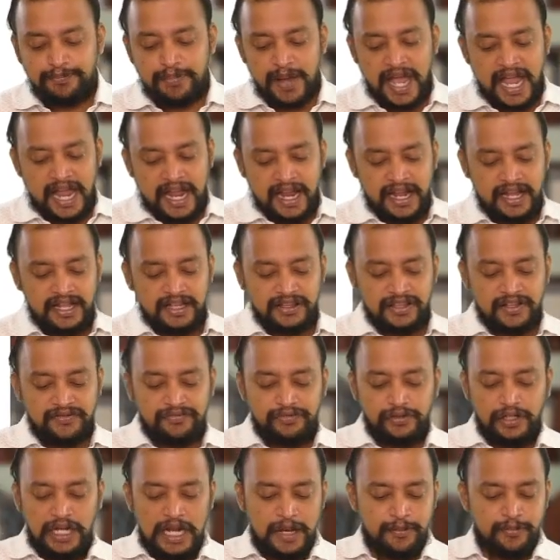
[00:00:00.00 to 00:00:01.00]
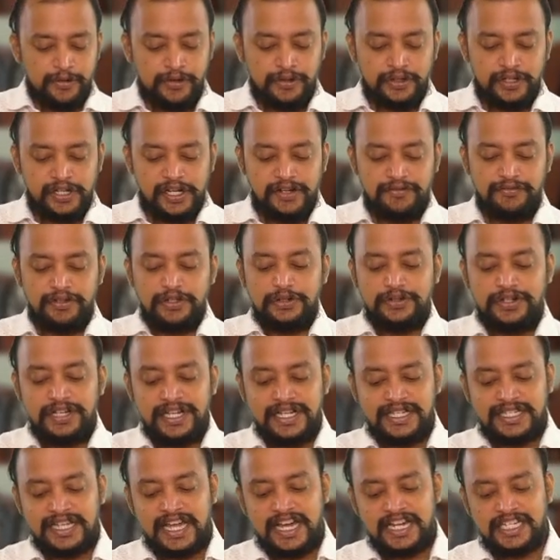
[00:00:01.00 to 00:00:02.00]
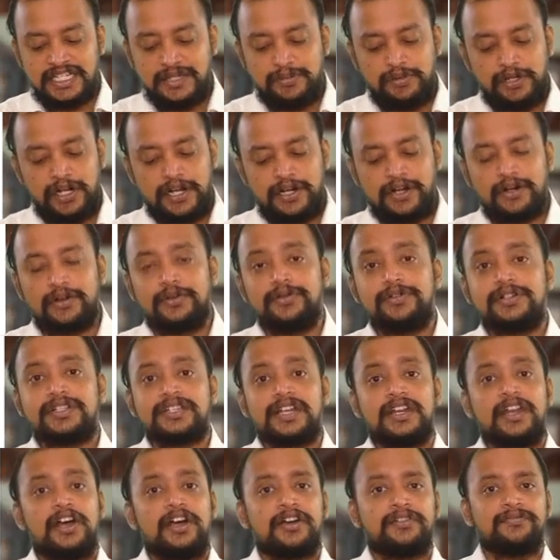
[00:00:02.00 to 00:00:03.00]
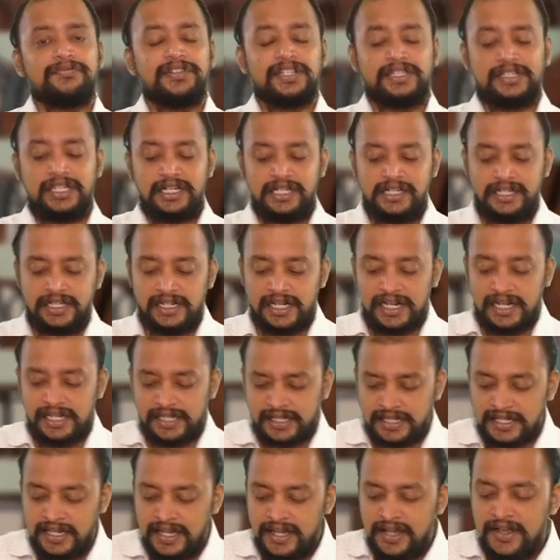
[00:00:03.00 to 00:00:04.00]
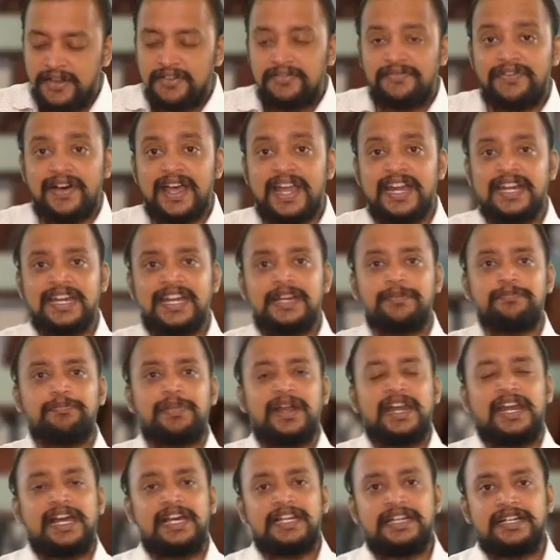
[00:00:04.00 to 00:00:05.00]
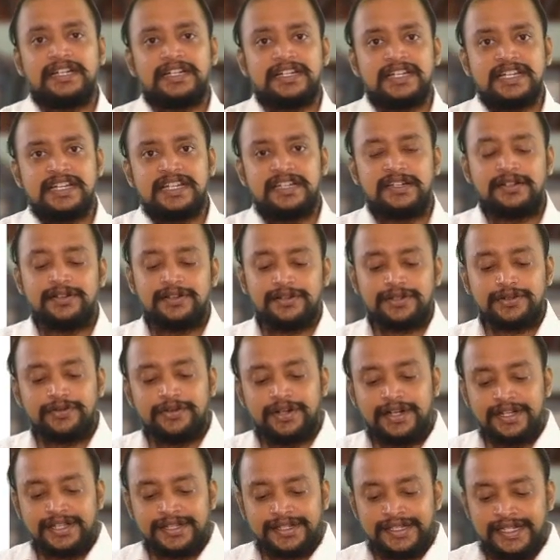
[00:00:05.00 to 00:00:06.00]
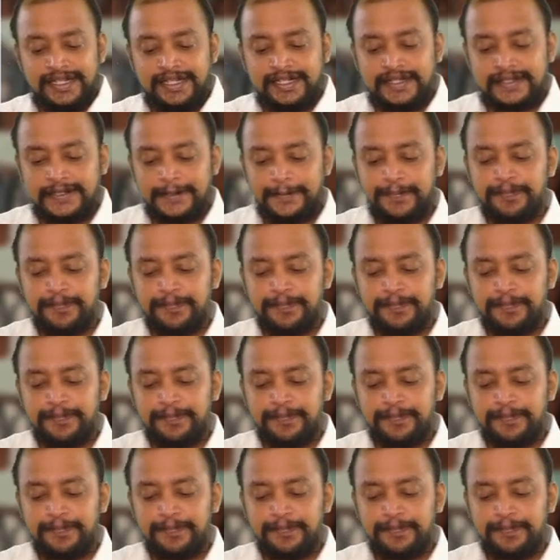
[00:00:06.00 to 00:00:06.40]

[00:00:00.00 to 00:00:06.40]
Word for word: pay the full amount of duty chargeable on goods along with interest, fine and penalty. So what is this?